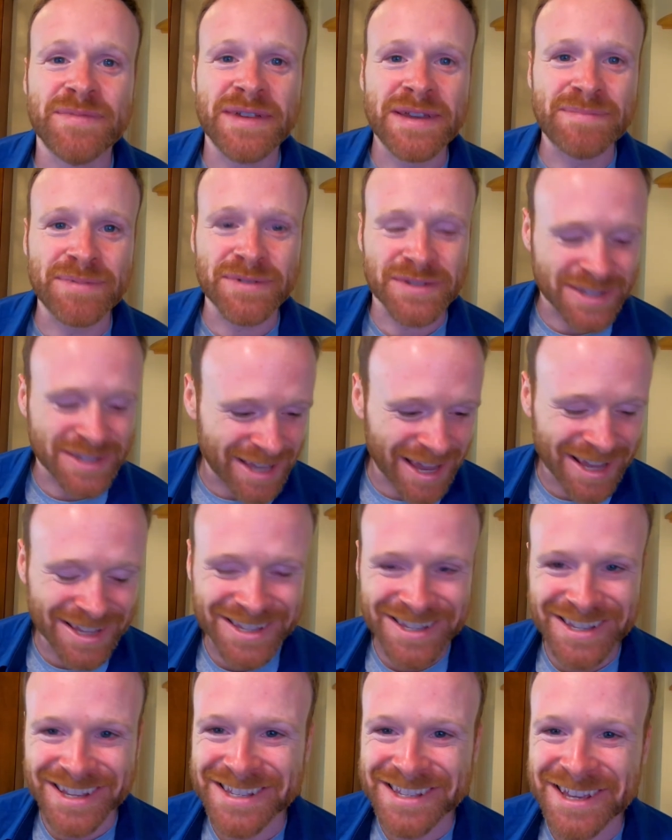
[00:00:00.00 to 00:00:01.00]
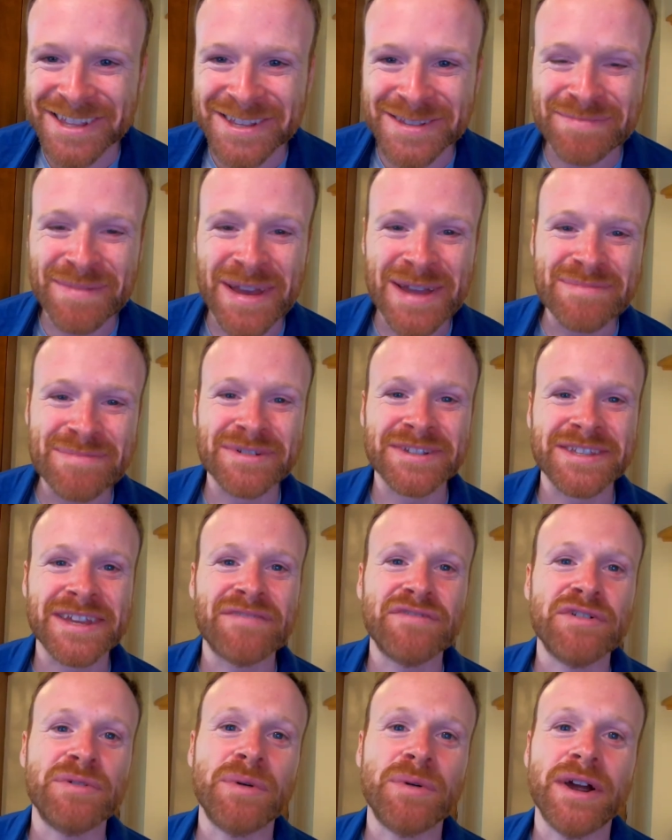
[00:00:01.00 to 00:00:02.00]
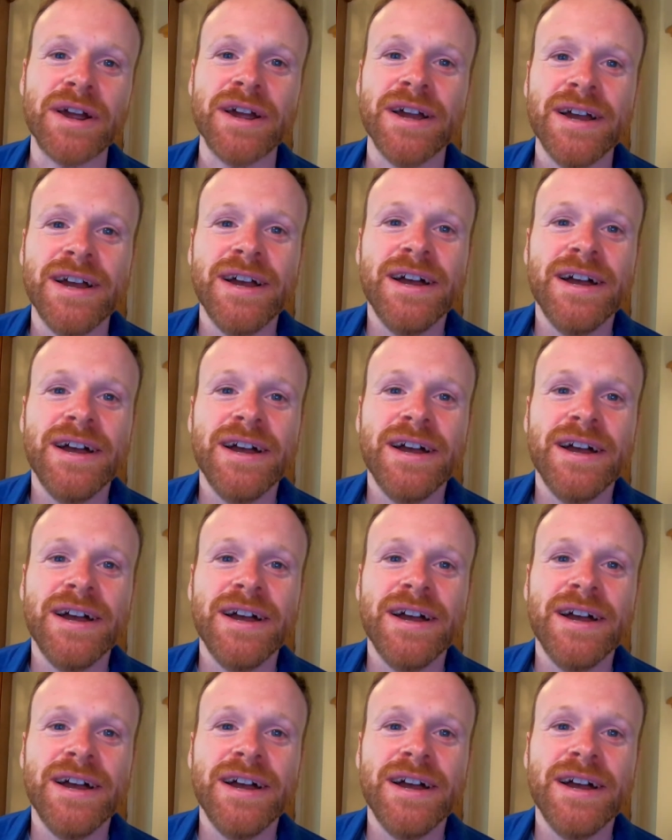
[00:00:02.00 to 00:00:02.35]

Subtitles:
people's desks. I'd say there's papers everywhere.